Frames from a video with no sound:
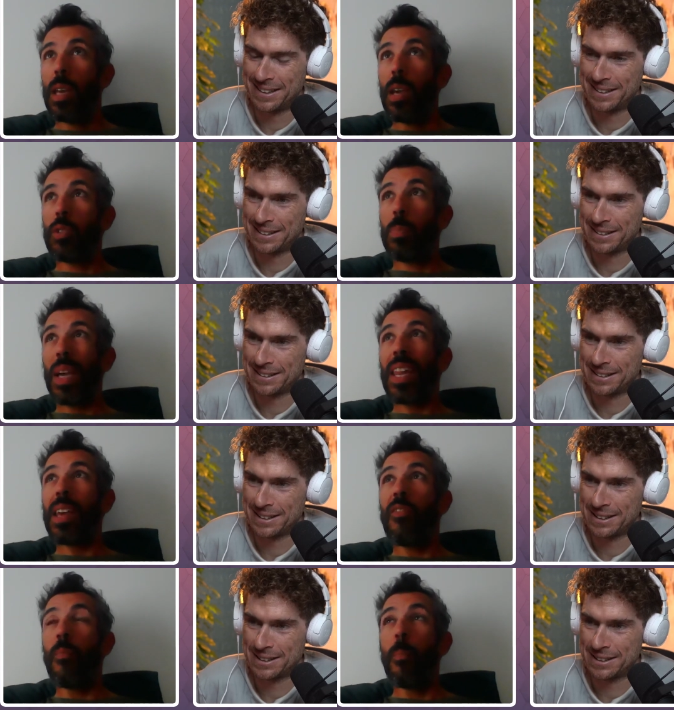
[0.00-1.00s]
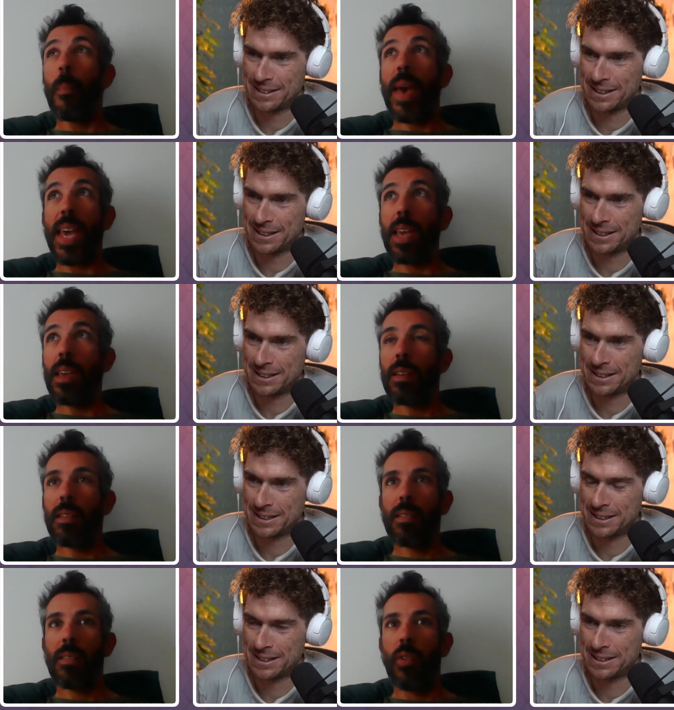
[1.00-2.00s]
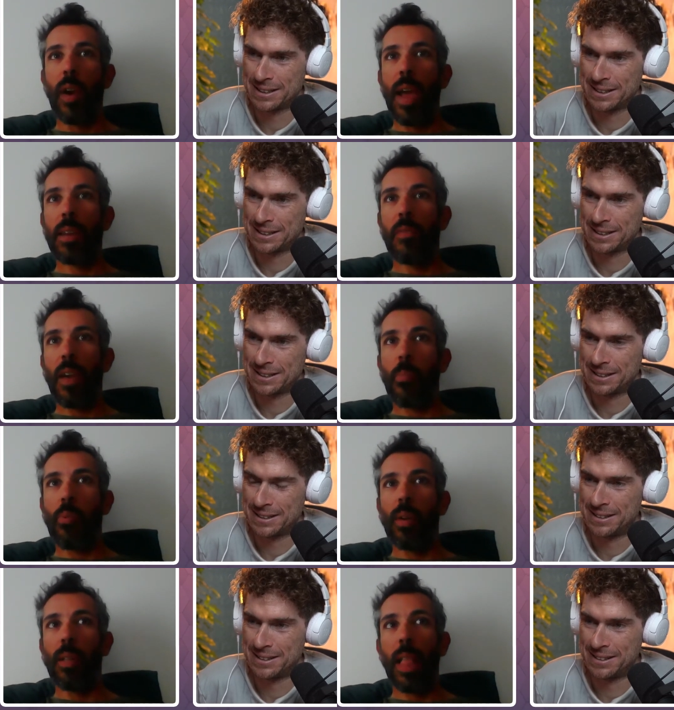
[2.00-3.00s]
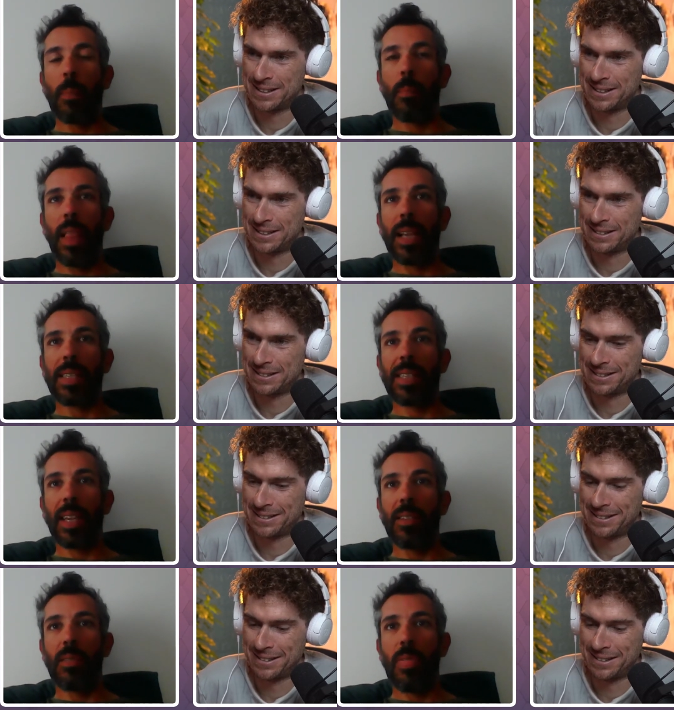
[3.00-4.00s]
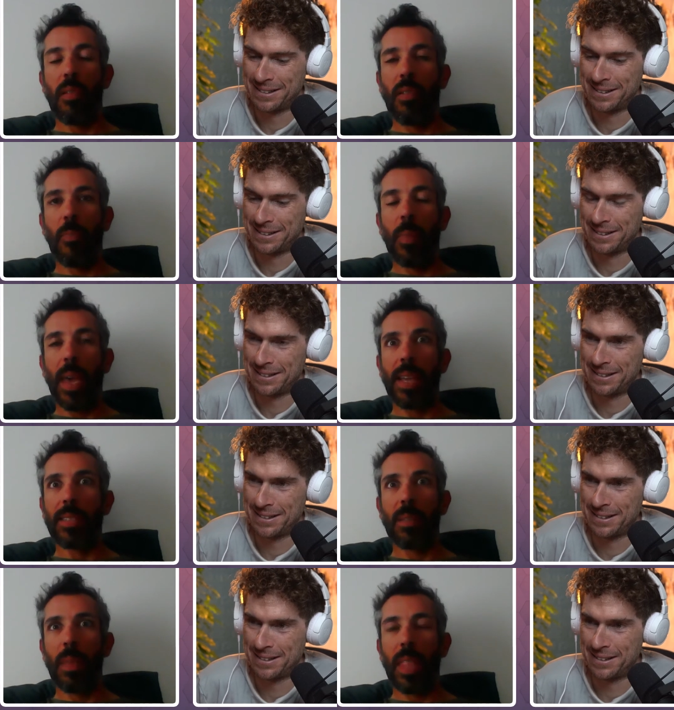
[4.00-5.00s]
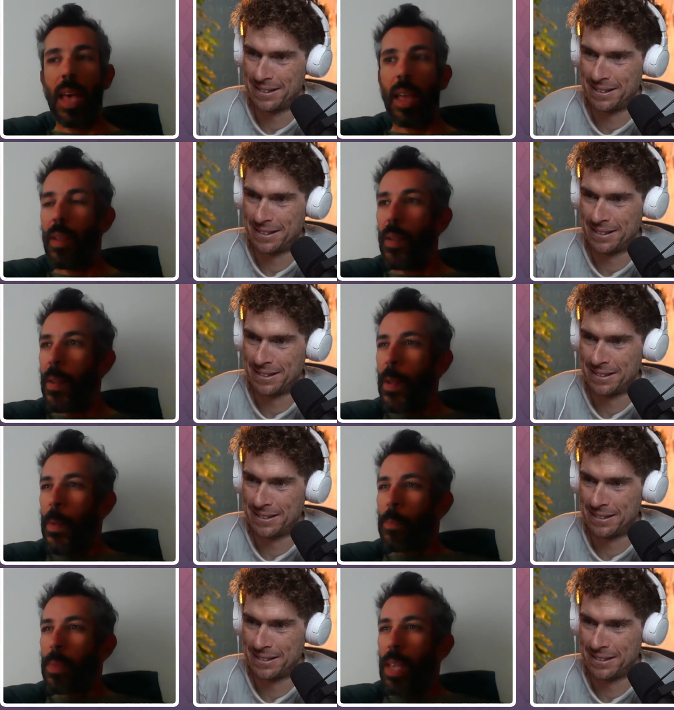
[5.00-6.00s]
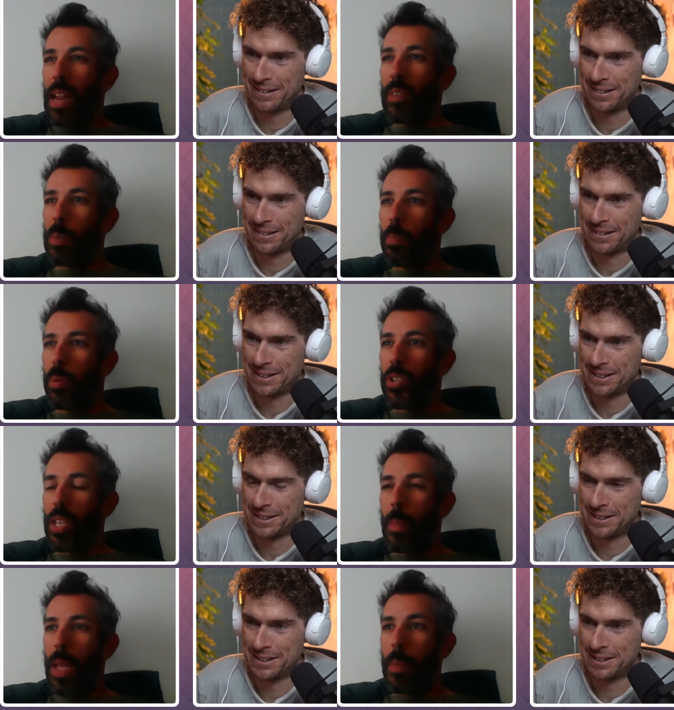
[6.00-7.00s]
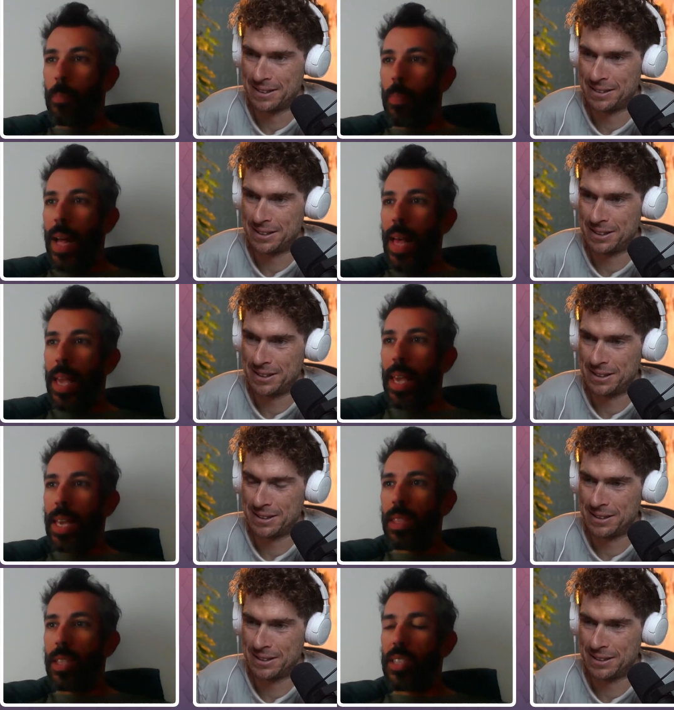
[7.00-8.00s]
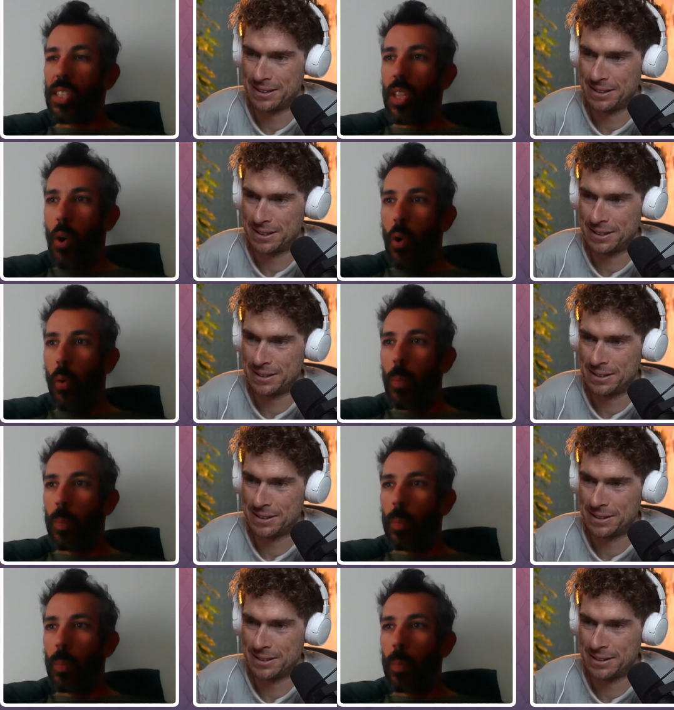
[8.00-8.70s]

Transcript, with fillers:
Speaker 1: It was beginning of May or end of April, like like second or third of May, and something like that and I was pushing my bike in the snow